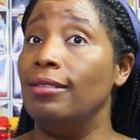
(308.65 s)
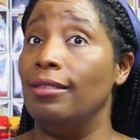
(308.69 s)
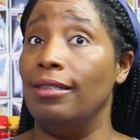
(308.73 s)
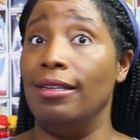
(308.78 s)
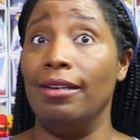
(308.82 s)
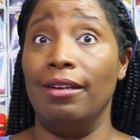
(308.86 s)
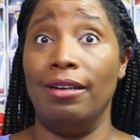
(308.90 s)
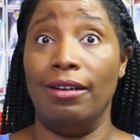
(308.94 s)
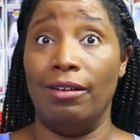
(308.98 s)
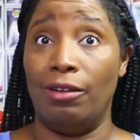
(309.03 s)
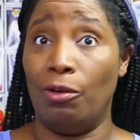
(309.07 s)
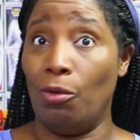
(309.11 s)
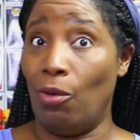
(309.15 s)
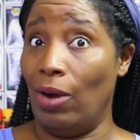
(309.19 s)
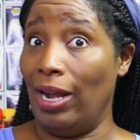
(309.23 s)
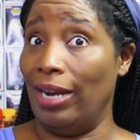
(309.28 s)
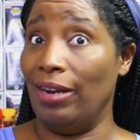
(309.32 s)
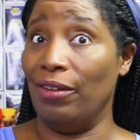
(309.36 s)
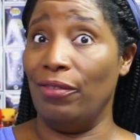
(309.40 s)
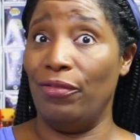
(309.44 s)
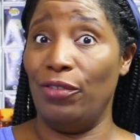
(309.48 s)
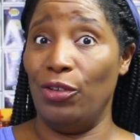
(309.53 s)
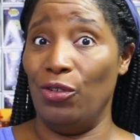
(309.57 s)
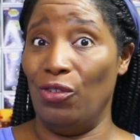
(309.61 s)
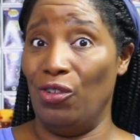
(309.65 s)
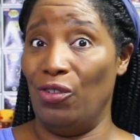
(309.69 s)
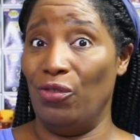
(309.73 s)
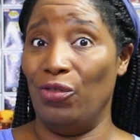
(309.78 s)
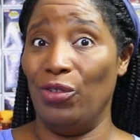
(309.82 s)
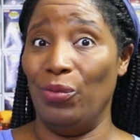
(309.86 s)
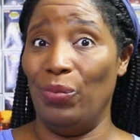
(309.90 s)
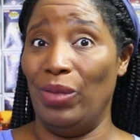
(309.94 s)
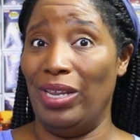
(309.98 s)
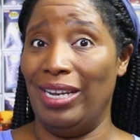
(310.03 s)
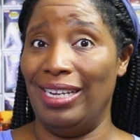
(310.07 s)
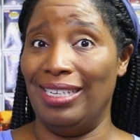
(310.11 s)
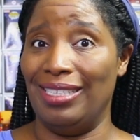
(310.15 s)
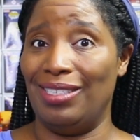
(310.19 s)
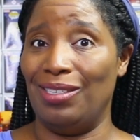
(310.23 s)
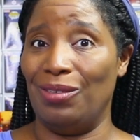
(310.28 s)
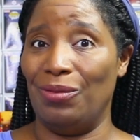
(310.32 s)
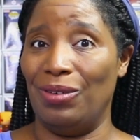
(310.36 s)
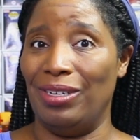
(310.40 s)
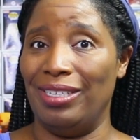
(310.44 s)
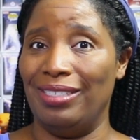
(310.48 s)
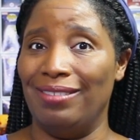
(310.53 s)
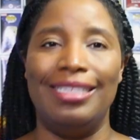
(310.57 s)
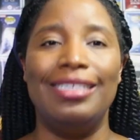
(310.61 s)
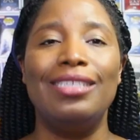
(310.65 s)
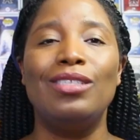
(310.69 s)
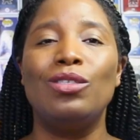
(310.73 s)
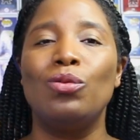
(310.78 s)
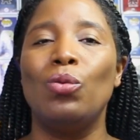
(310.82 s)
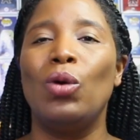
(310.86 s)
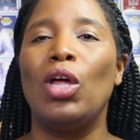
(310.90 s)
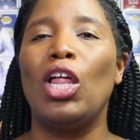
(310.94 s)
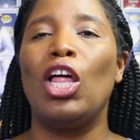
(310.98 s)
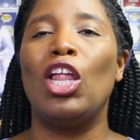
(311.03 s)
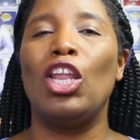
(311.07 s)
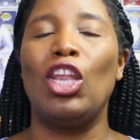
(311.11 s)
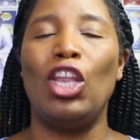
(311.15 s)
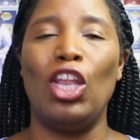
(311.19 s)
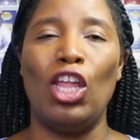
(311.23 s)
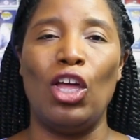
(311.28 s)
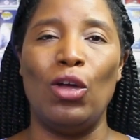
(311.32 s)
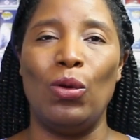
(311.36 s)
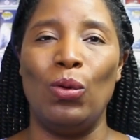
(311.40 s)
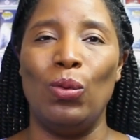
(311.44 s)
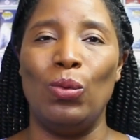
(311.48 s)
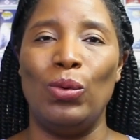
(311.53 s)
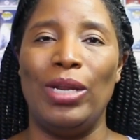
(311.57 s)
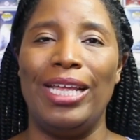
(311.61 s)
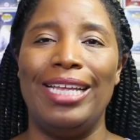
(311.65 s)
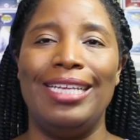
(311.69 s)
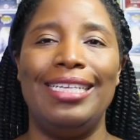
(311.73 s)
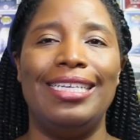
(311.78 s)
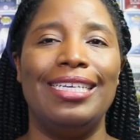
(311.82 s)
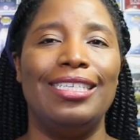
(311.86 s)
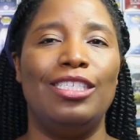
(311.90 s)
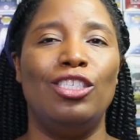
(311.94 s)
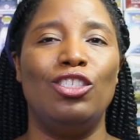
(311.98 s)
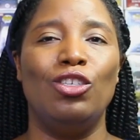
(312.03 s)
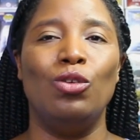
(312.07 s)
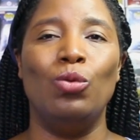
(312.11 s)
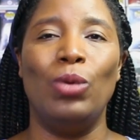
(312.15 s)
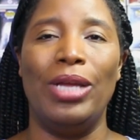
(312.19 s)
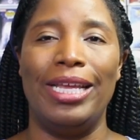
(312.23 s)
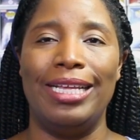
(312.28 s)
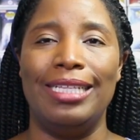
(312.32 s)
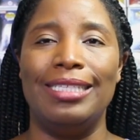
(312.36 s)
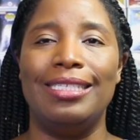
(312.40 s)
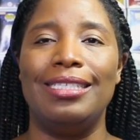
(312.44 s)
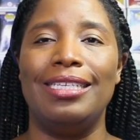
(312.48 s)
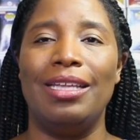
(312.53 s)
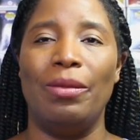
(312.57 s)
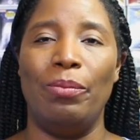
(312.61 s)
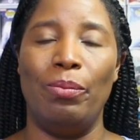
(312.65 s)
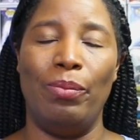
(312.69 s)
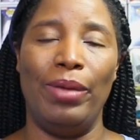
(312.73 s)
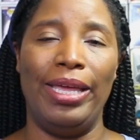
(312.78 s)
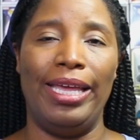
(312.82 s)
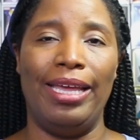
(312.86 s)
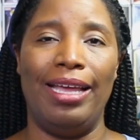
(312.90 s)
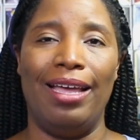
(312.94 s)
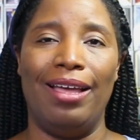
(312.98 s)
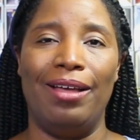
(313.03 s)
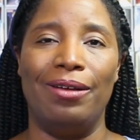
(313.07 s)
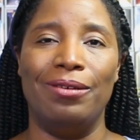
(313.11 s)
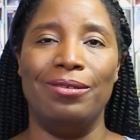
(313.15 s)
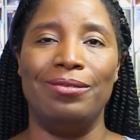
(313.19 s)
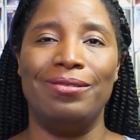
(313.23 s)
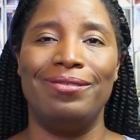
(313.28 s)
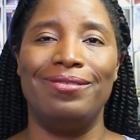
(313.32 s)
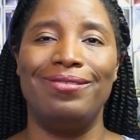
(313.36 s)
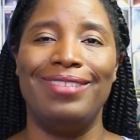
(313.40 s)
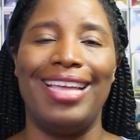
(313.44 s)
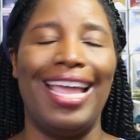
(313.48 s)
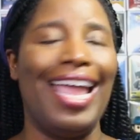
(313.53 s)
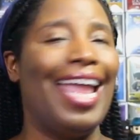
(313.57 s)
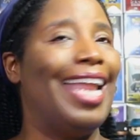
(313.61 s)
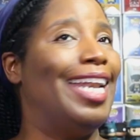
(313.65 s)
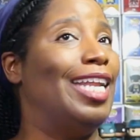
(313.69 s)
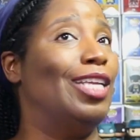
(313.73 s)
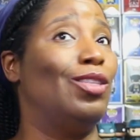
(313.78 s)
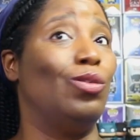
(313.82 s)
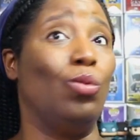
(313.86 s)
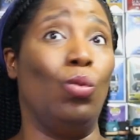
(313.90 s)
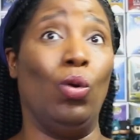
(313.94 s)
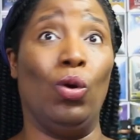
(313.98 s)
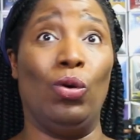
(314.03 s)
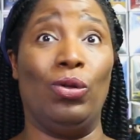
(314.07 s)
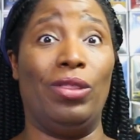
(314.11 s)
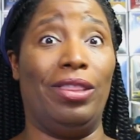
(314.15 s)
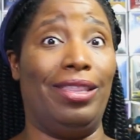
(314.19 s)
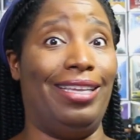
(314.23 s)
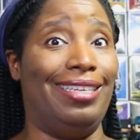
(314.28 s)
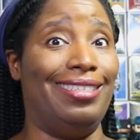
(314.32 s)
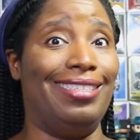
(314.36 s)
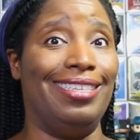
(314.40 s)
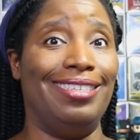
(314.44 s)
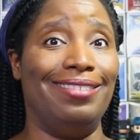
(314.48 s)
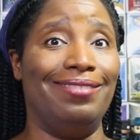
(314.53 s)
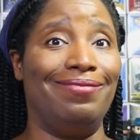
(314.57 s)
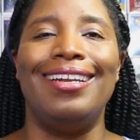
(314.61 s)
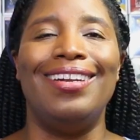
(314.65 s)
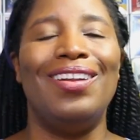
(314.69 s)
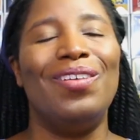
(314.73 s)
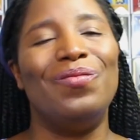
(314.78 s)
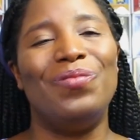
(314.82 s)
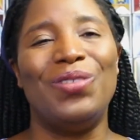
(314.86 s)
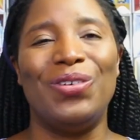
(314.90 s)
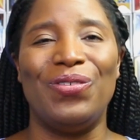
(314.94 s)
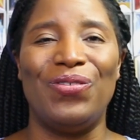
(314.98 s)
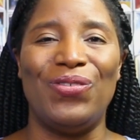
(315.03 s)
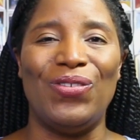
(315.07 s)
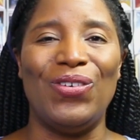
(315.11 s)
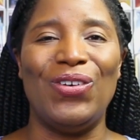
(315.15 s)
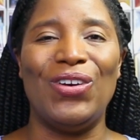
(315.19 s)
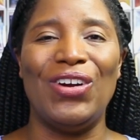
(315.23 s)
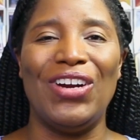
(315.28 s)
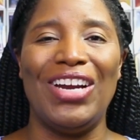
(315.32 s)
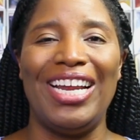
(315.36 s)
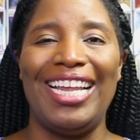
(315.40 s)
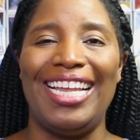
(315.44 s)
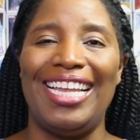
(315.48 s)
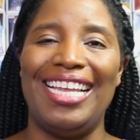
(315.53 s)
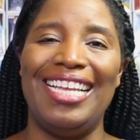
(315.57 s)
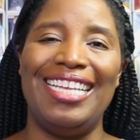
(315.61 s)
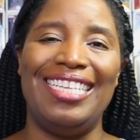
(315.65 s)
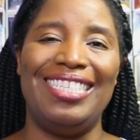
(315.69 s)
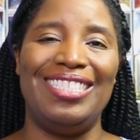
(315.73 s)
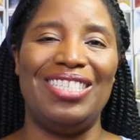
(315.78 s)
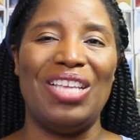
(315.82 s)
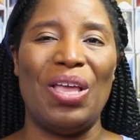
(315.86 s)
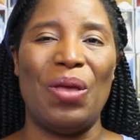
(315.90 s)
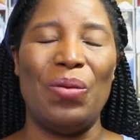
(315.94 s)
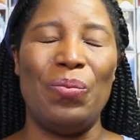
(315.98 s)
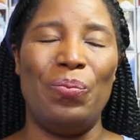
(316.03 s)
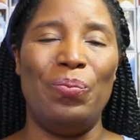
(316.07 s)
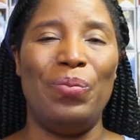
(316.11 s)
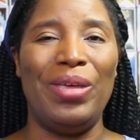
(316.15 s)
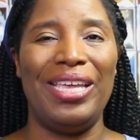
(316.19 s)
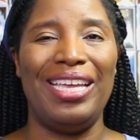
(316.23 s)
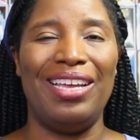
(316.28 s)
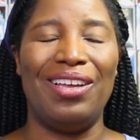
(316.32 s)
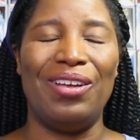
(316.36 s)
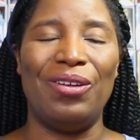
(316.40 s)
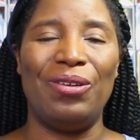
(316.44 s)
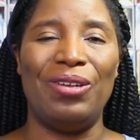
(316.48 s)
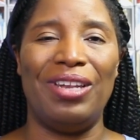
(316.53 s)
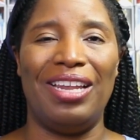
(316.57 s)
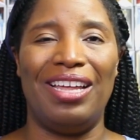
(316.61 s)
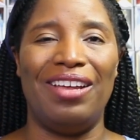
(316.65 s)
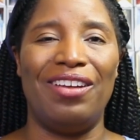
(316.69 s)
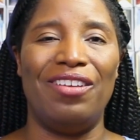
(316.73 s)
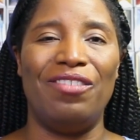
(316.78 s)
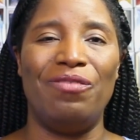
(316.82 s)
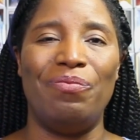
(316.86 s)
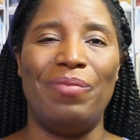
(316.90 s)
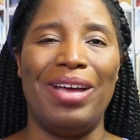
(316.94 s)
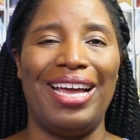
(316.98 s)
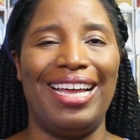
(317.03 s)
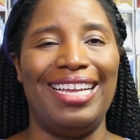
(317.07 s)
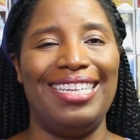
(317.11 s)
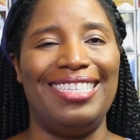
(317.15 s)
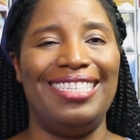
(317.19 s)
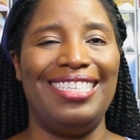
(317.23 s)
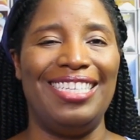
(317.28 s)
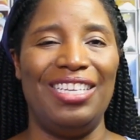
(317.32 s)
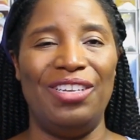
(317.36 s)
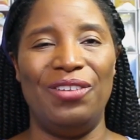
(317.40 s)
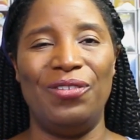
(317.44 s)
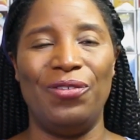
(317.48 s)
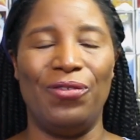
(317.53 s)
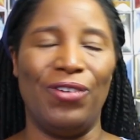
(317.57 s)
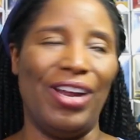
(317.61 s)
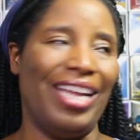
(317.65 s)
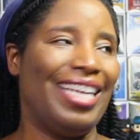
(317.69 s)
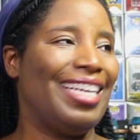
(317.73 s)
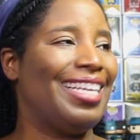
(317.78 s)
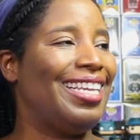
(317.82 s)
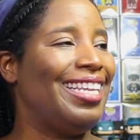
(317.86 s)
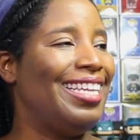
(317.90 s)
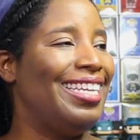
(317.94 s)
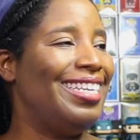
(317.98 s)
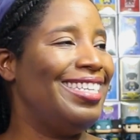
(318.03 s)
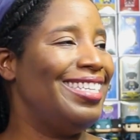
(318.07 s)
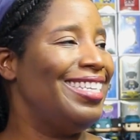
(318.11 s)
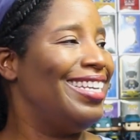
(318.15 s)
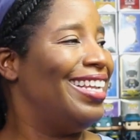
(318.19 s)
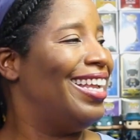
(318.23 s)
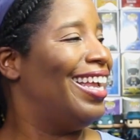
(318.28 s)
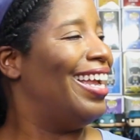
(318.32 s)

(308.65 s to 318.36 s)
There are quite a few of them in this one. This one alone gets you instant bingo, and it's worth it. Number four is Bingo Love by T. Franklin.